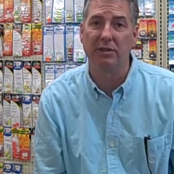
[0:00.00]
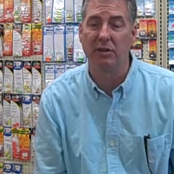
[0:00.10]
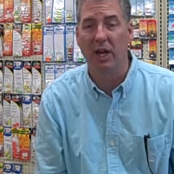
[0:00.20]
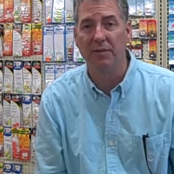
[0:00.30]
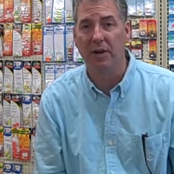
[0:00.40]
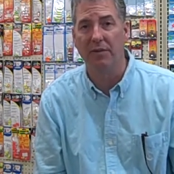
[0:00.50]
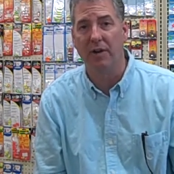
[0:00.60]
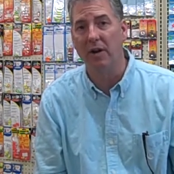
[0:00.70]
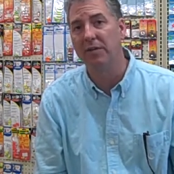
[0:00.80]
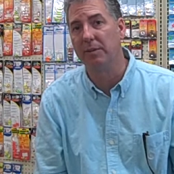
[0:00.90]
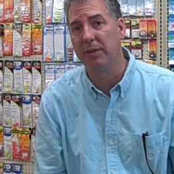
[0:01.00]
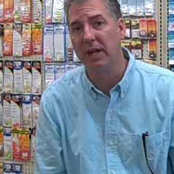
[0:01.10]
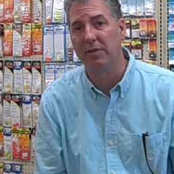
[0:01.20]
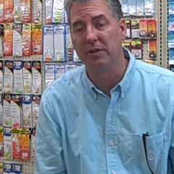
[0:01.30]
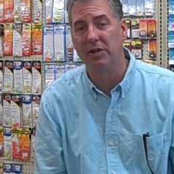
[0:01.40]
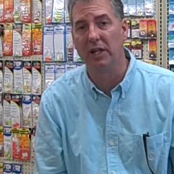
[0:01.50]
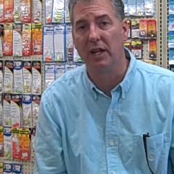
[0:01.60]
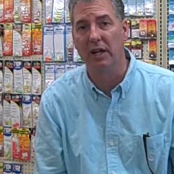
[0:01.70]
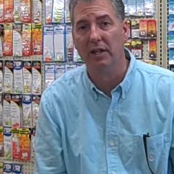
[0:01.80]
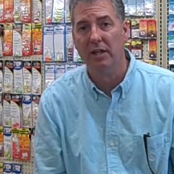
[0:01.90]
so not very far from Lake Virginia.